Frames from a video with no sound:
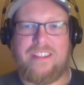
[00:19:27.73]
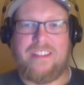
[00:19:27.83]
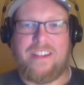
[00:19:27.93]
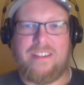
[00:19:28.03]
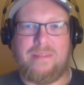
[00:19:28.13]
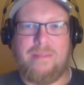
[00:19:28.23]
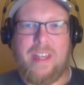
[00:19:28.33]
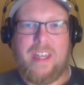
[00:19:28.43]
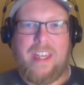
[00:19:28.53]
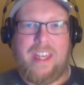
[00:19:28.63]
So,
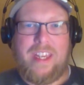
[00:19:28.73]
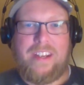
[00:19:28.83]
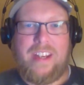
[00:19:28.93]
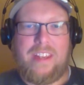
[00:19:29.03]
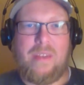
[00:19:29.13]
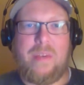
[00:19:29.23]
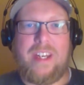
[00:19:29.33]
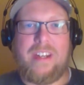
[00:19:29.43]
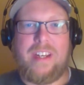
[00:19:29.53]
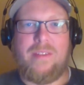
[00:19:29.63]
and I think we
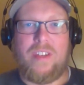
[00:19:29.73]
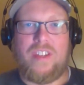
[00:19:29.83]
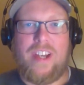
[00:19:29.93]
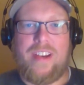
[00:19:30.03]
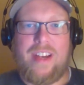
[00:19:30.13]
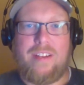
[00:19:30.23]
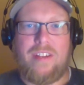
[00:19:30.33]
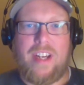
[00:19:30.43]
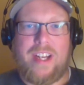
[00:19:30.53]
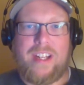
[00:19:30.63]
need to give a shout
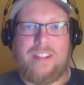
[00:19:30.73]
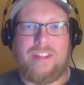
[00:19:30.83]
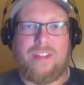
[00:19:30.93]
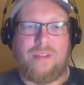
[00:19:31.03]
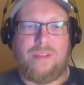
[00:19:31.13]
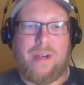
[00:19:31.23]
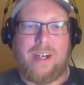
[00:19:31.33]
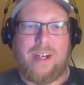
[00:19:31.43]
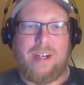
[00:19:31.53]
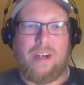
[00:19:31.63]
out to